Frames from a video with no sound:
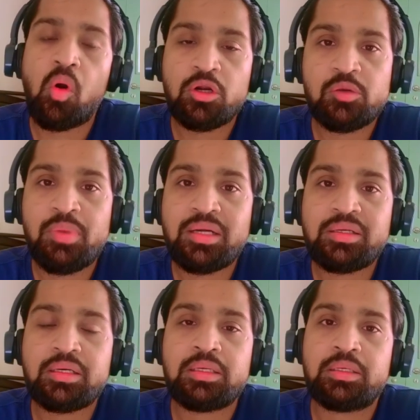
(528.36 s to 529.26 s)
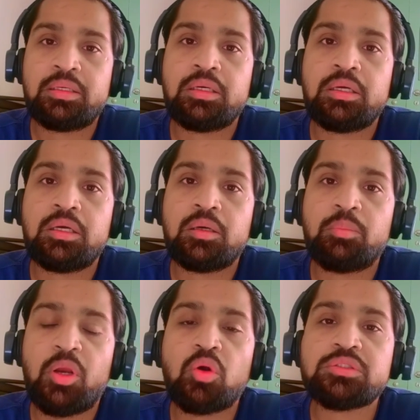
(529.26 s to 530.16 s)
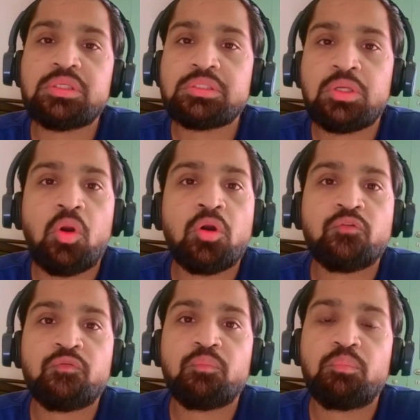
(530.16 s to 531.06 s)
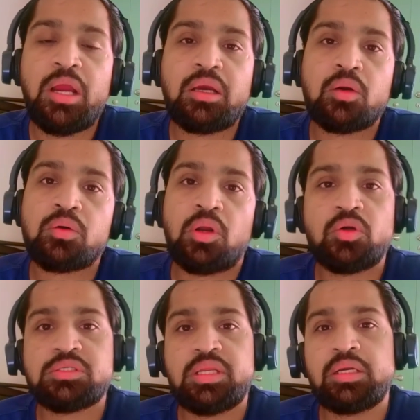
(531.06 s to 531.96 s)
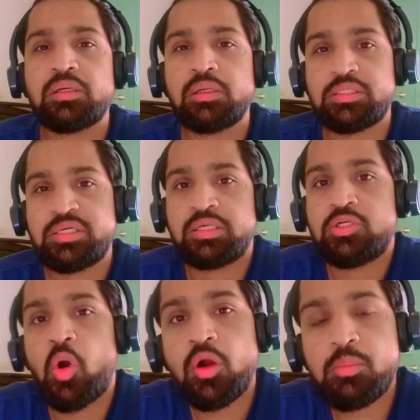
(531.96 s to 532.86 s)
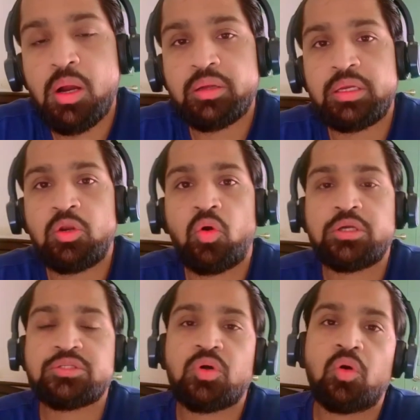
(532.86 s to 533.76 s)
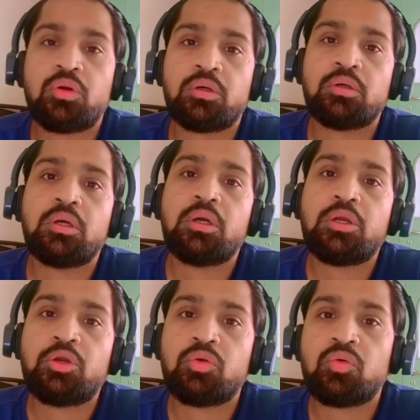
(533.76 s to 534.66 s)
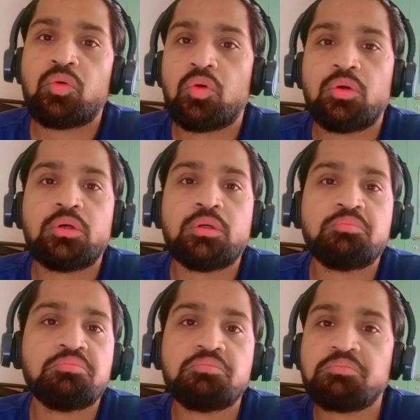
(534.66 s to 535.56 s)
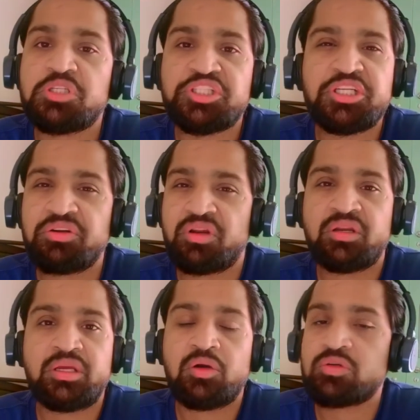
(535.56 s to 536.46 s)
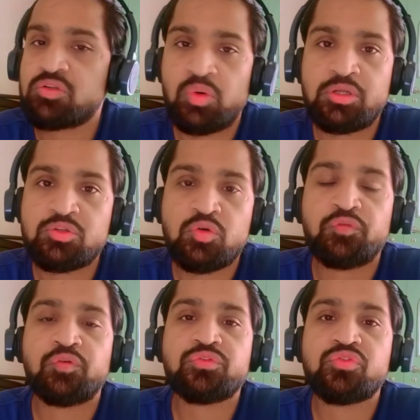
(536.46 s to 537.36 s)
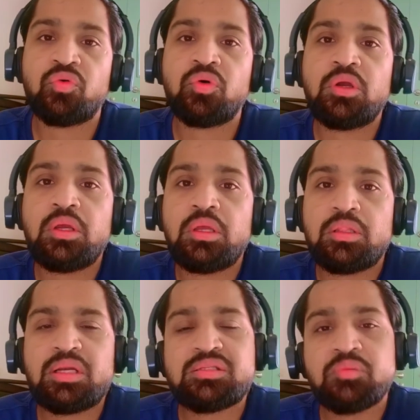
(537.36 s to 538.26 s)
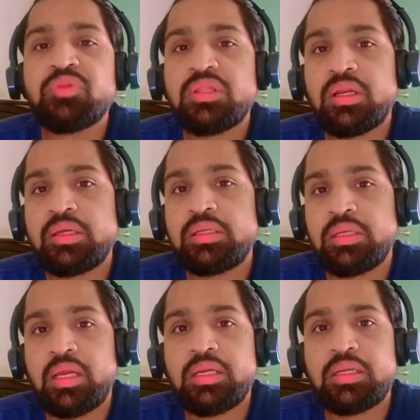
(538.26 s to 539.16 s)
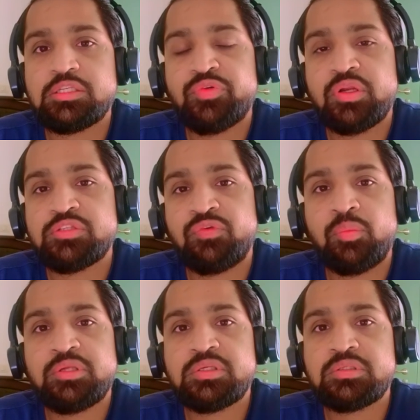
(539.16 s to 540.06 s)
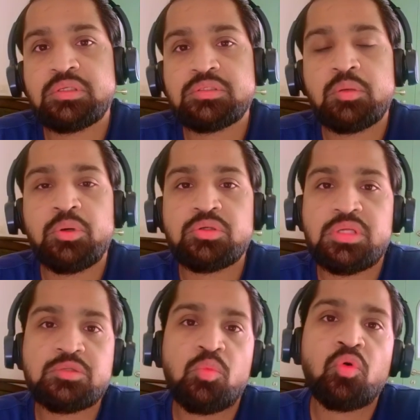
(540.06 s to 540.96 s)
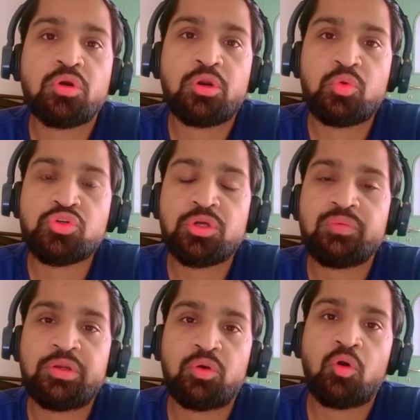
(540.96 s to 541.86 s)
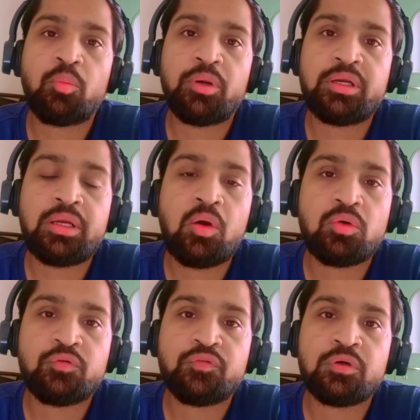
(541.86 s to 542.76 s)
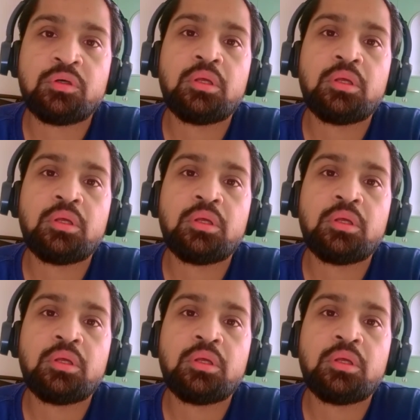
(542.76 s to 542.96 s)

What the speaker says: automatically because there is a lot of background noise, like let's say a dog barking noise or a machine running or so on and so forth. So that is something that I liked as far as Webex is concerned, because that's more crucial when you're operating out of a